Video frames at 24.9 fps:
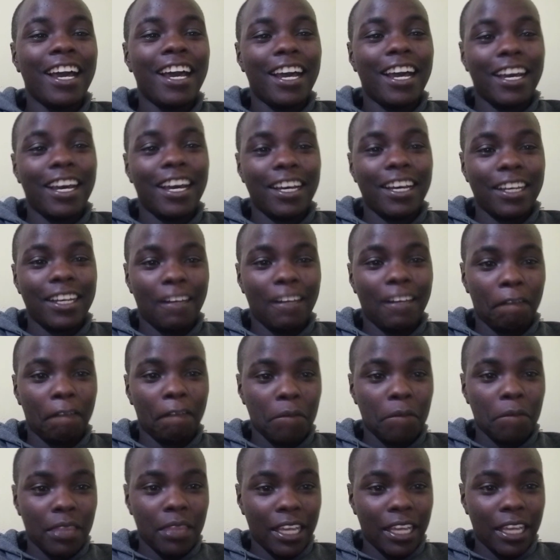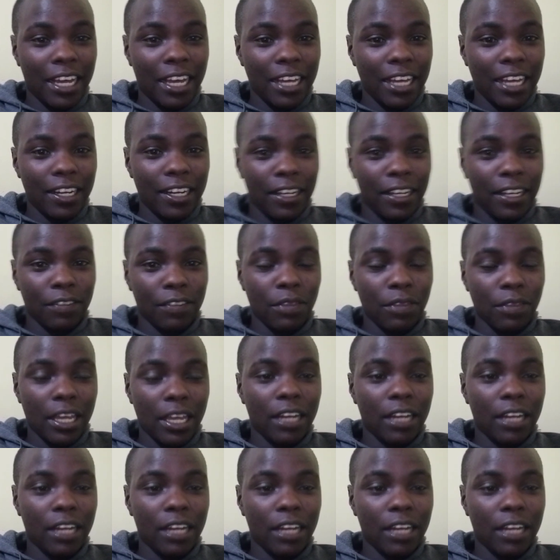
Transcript: Ghana.